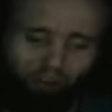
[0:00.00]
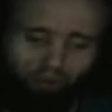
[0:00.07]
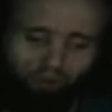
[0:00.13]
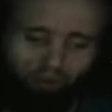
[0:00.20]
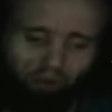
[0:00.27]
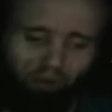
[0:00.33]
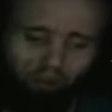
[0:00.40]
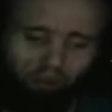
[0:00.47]

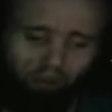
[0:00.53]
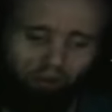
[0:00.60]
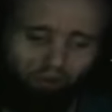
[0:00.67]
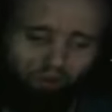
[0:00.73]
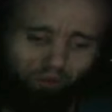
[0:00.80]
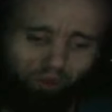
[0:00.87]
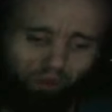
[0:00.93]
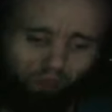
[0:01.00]
Foodie,
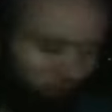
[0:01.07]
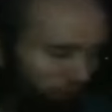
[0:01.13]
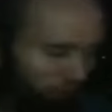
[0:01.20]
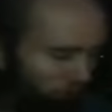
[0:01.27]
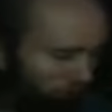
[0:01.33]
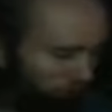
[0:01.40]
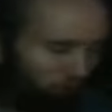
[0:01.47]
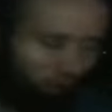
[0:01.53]

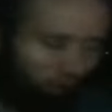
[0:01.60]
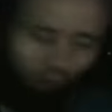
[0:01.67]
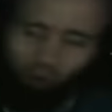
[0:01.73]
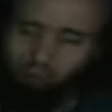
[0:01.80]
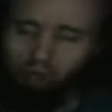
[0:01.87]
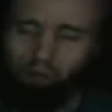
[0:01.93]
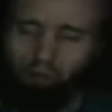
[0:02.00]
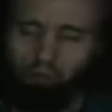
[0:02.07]
you're cool in
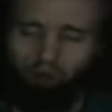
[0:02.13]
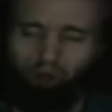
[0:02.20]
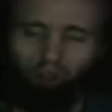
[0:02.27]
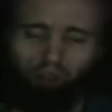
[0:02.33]
my book.